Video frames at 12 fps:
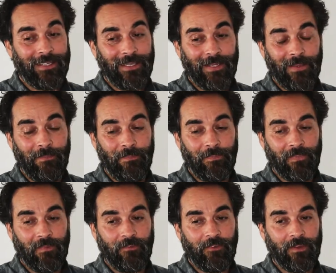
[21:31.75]
um,
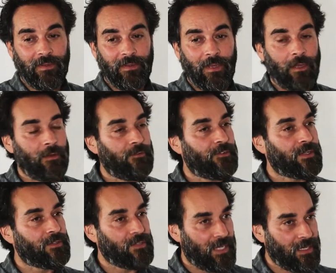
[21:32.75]
for
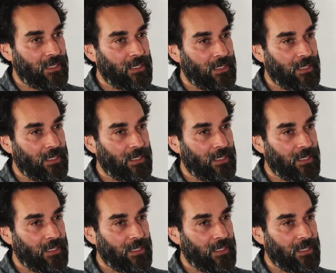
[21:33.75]
over 10